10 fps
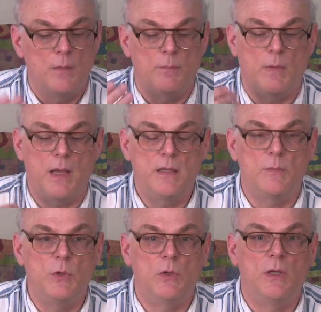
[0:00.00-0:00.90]
My
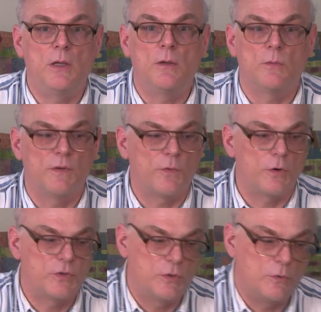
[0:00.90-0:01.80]
community
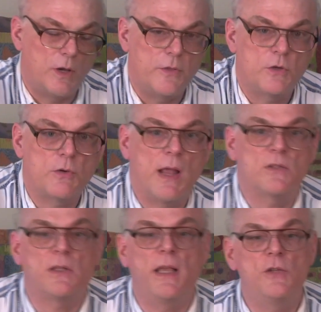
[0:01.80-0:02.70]
refers to other
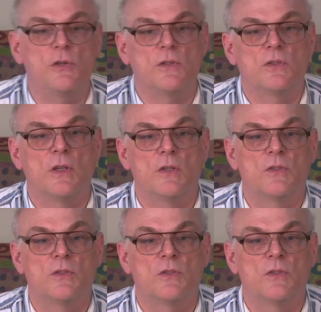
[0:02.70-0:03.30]
translations,